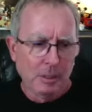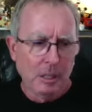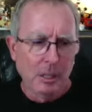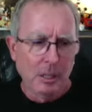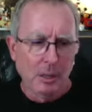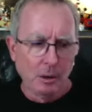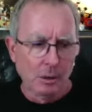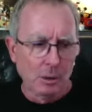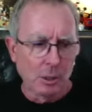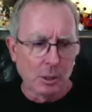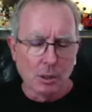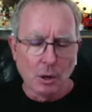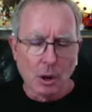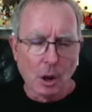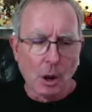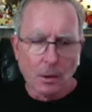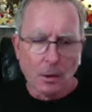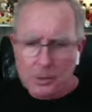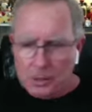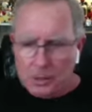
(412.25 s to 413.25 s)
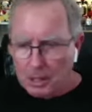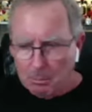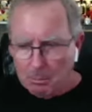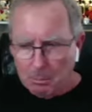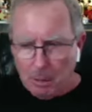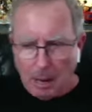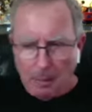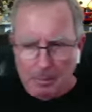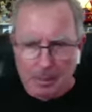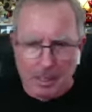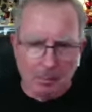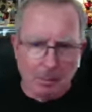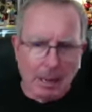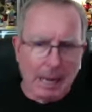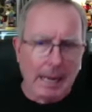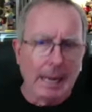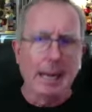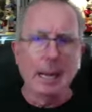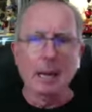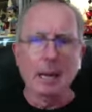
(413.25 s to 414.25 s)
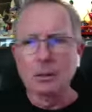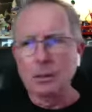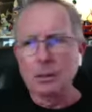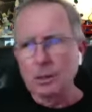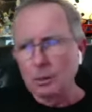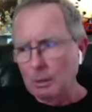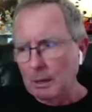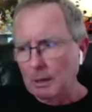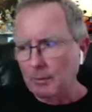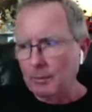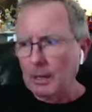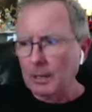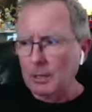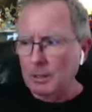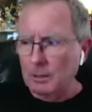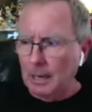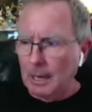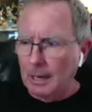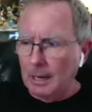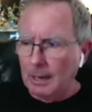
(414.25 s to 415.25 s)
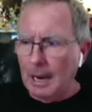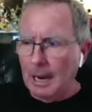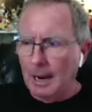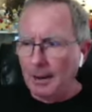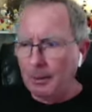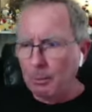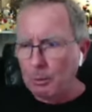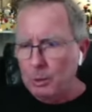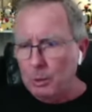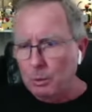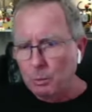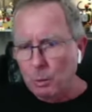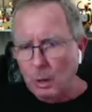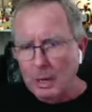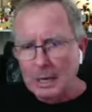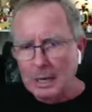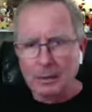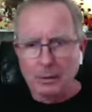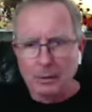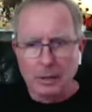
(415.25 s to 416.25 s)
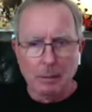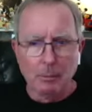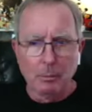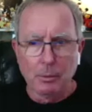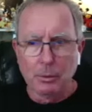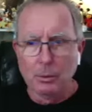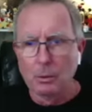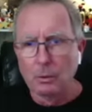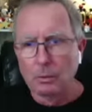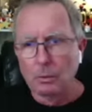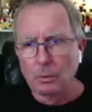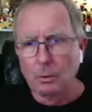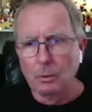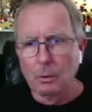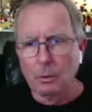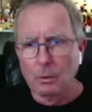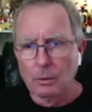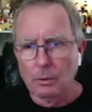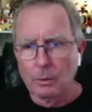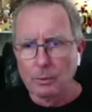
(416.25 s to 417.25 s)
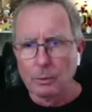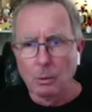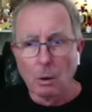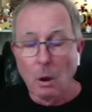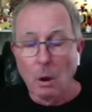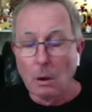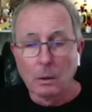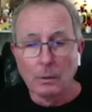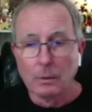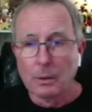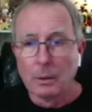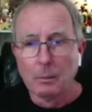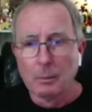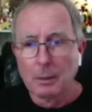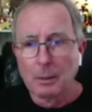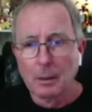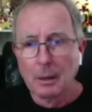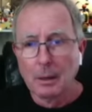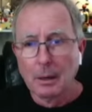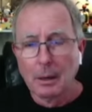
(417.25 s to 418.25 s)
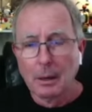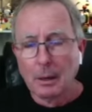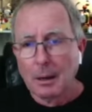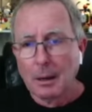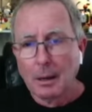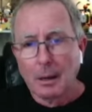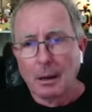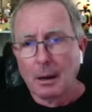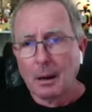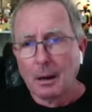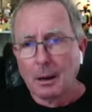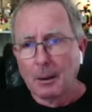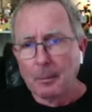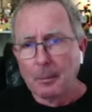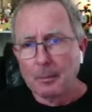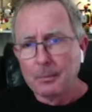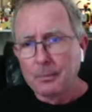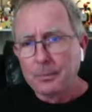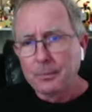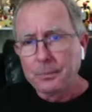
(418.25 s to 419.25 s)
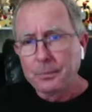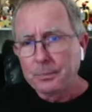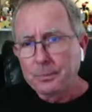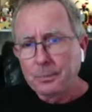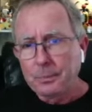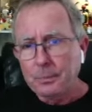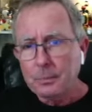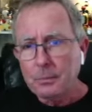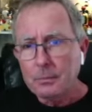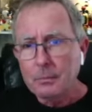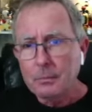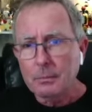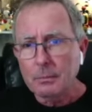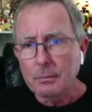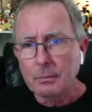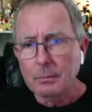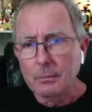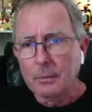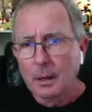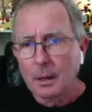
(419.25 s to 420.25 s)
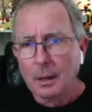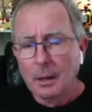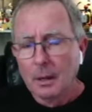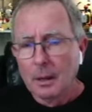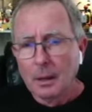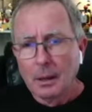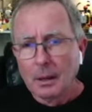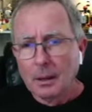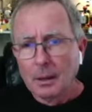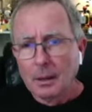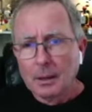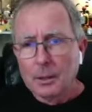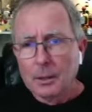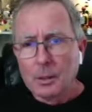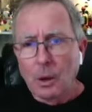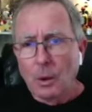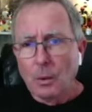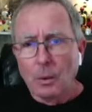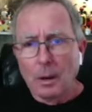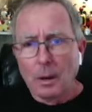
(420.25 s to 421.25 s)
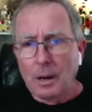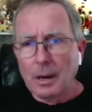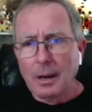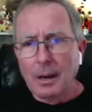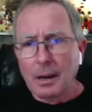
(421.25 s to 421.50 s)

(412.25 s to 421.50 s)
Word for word: you know, just all of a sudden popped into my head. Good grief, that's like that, that was a running theme through through all of them. Um, yes. So,